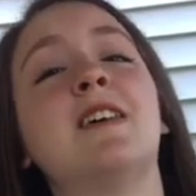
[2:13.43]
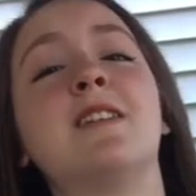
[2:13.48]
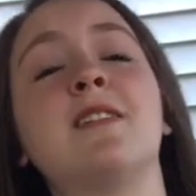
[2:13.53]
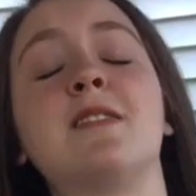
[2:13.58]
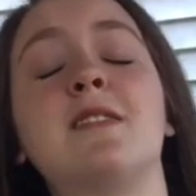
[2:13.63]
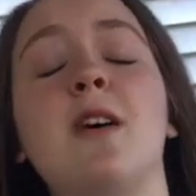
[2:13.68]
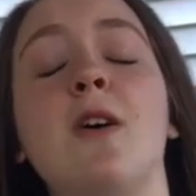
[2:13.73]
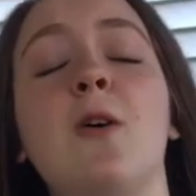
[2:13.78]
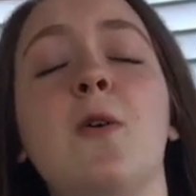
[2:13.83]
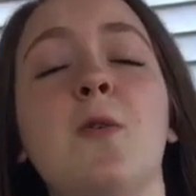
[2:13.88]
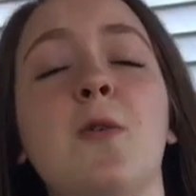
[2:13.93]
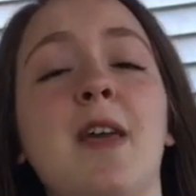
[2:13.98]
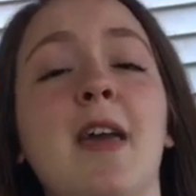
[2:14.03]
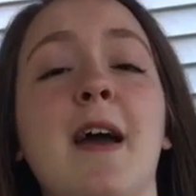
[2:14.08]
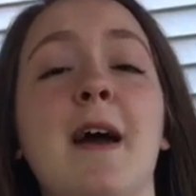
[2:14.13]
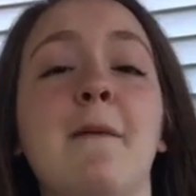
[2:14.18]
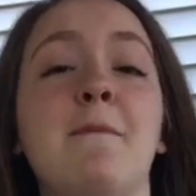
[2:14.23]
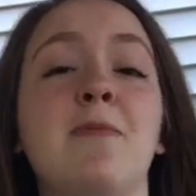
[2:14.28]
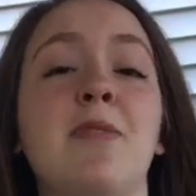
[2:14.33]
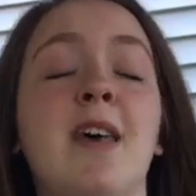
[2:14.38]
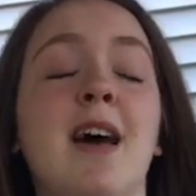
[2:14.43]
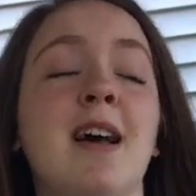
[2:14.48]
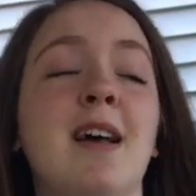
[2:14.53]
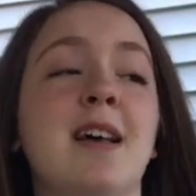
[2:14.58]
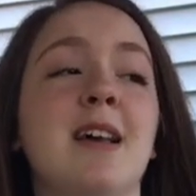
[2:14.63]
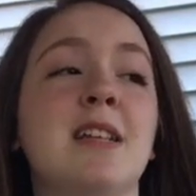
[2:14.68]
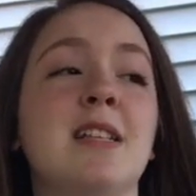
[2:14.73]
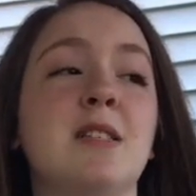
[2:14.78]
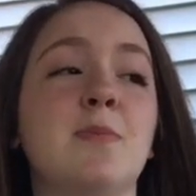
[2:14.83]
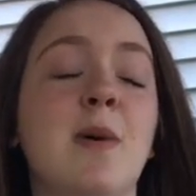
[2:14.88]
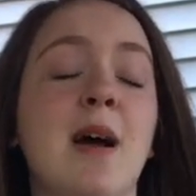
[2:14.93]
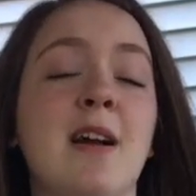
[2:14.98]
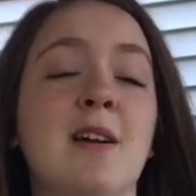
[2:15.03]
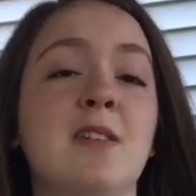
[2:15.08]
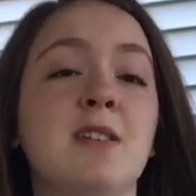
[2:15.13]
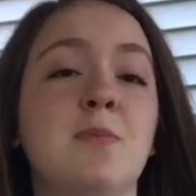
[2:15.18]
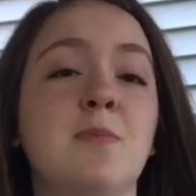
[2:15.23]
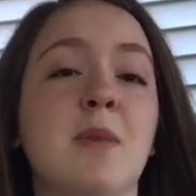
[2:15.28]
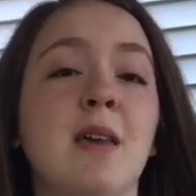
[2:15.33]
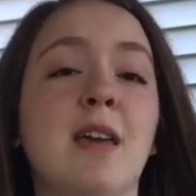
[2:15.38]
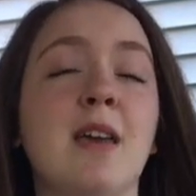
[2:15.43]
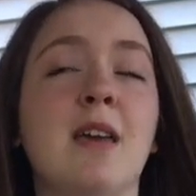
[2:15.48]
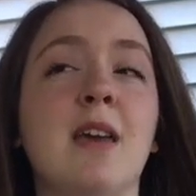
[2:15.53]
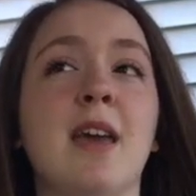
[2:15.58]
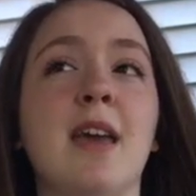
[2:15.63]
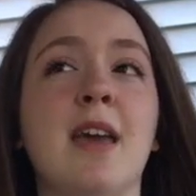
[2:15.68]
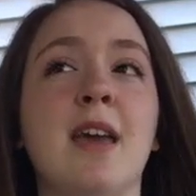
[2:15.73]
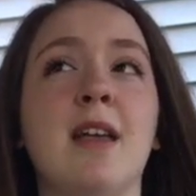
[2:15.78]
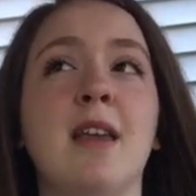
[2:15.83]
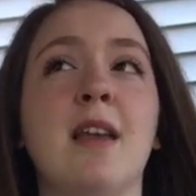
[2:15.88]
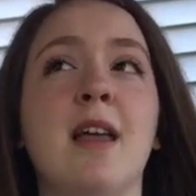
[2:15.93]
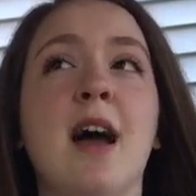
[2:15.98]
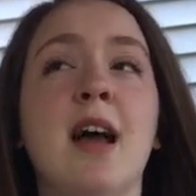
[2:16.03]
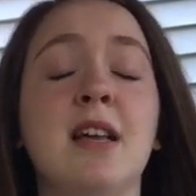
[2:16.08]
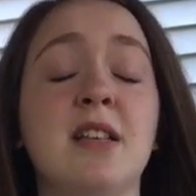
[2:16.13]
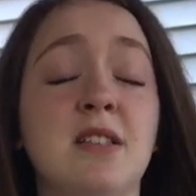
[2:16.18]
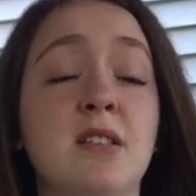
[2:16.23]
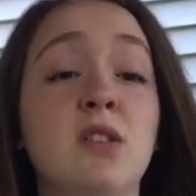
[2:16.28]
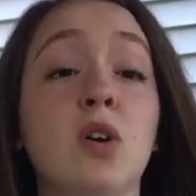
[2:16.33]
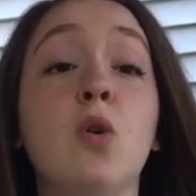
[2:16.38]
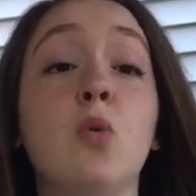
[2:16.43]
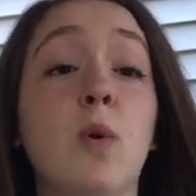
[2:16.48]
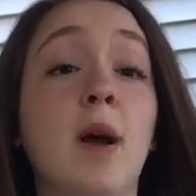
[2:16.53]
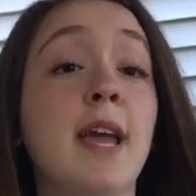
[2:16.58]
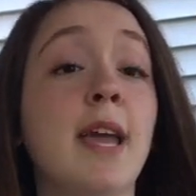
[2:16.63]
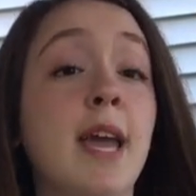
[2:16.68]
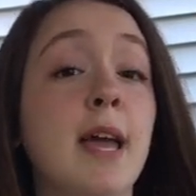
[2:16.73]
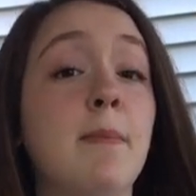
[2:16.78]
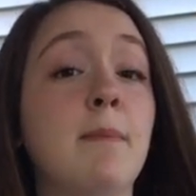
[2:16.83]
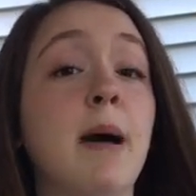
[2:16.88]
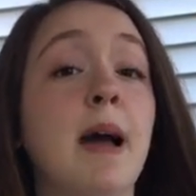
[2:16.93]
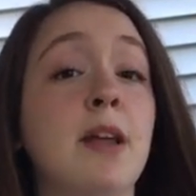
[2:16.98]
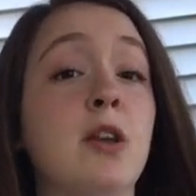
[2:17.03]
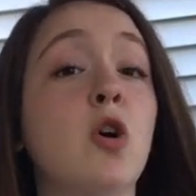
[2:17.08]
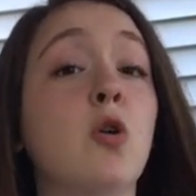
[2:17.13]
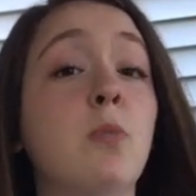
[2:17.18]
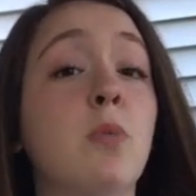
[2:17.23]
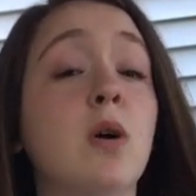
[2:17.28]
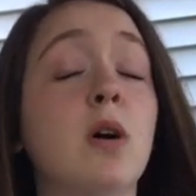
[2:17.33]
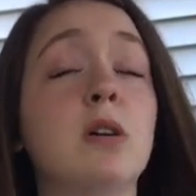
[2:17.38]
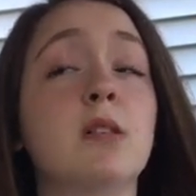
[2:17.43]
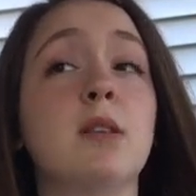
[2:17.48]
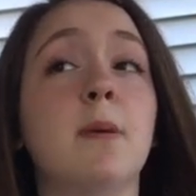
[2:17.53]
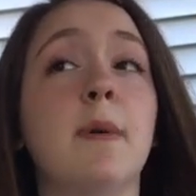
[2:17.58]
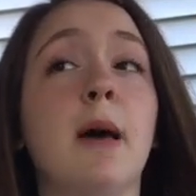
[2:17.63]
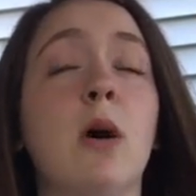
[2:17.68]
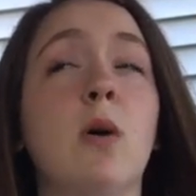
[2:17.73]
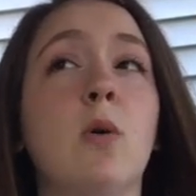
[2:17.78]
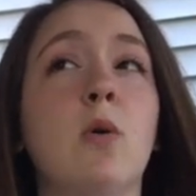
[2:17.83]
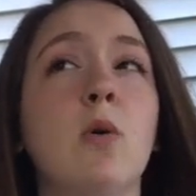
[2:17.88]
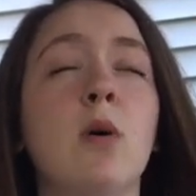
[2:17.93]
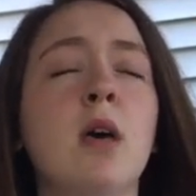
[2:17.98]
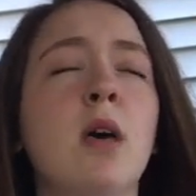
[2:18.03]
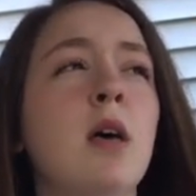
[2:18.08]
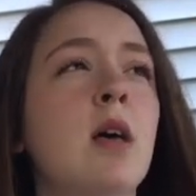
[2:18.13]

So yeah, that inspires me, and I still write in my notebooks about